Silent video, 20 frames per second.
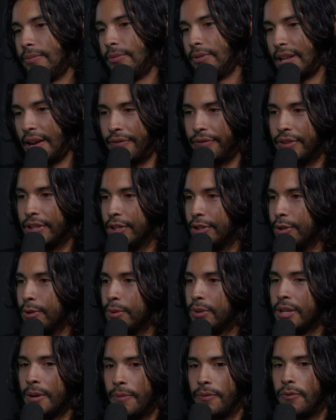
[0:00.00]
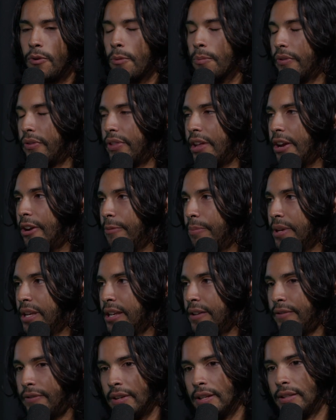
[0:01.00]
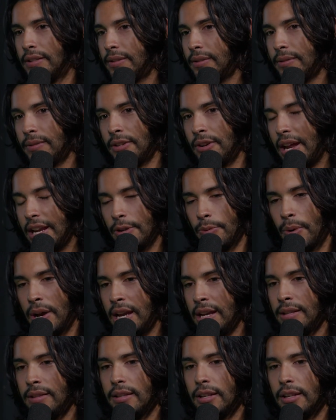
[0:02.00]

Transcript: definitely do some form of therapy if it's any way.